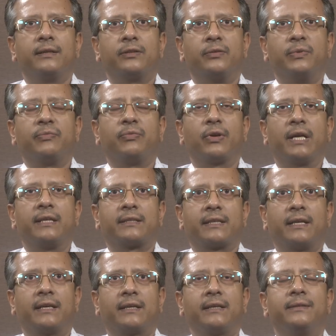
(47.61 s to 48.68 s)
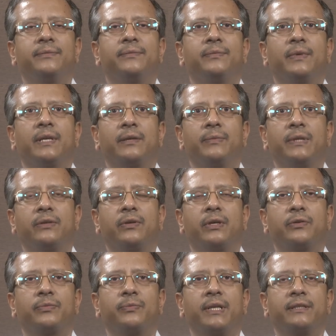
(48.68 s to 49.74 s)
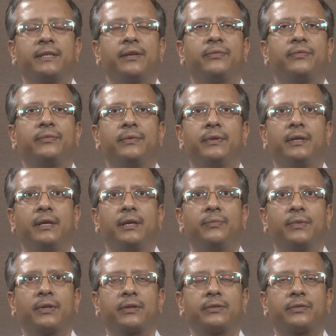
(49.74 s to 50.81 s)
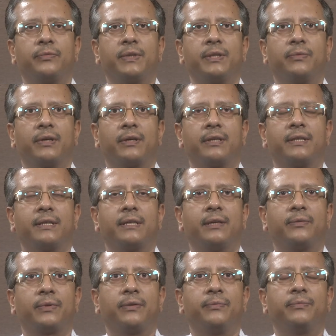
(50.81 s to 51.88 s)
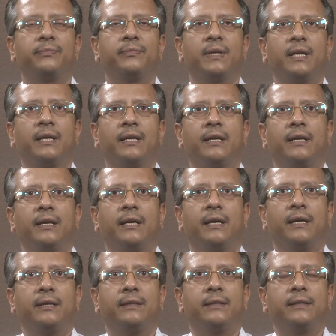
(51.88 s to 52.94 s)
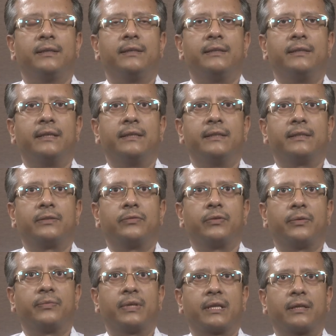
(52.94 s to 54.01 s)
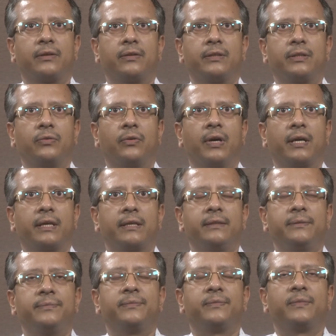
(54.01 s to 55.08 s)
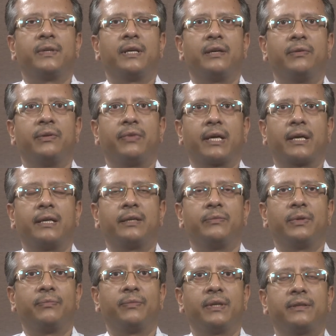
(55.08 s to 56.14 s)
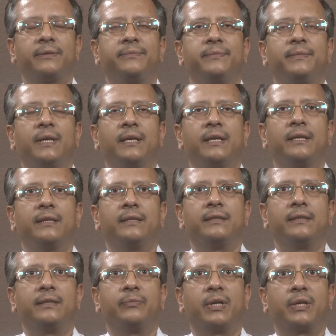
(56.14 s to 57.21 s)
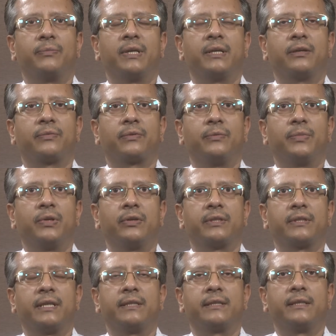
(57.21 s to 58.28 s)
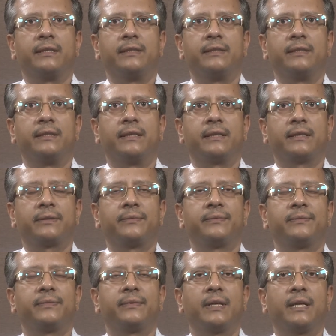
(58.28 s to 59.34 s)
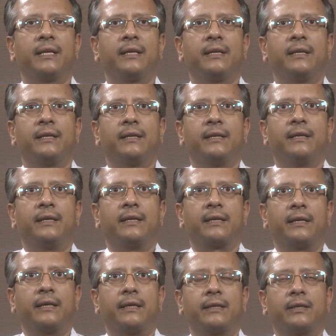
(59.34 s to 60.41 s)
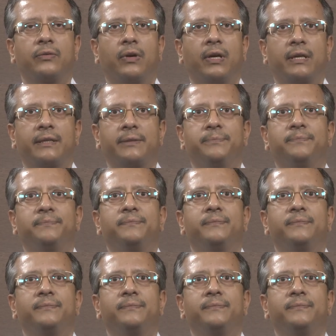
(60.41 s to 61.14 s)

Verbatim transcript: So, before I start let me introduce myself. I am Dr. Samit Bhattacharya from Indian Institute of Technology Guwahati. I am a faculty member in the Department of Computer Science and Engineering at IIT Guwahati.